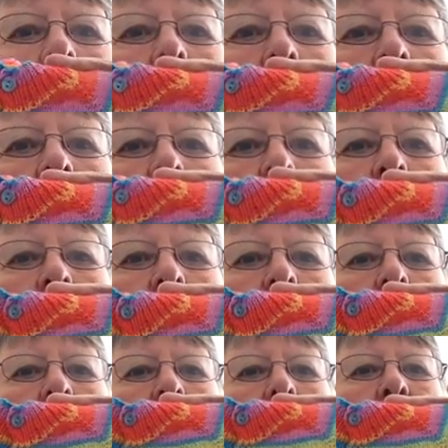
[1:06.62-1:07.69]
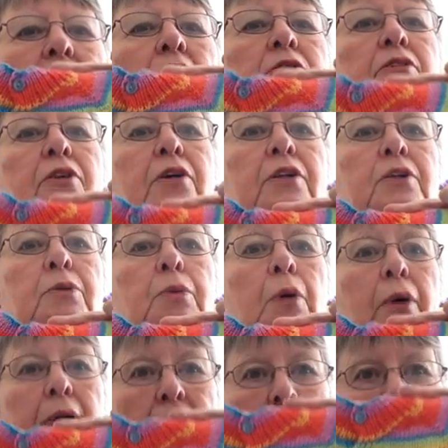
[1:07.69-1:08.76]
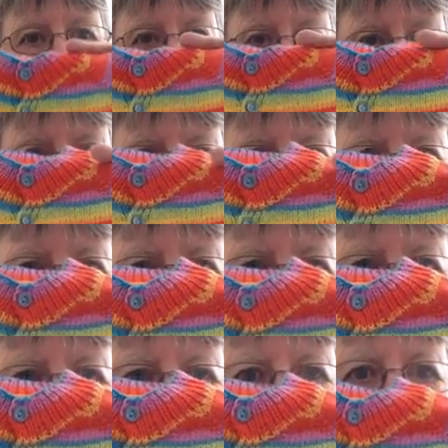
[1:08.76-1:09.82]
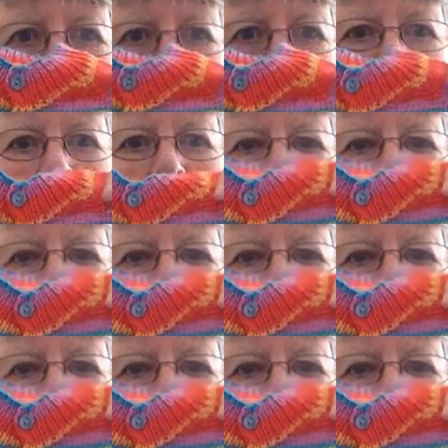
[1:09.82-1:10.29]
It is pretty big though for a newborn. This will not be for a newborn.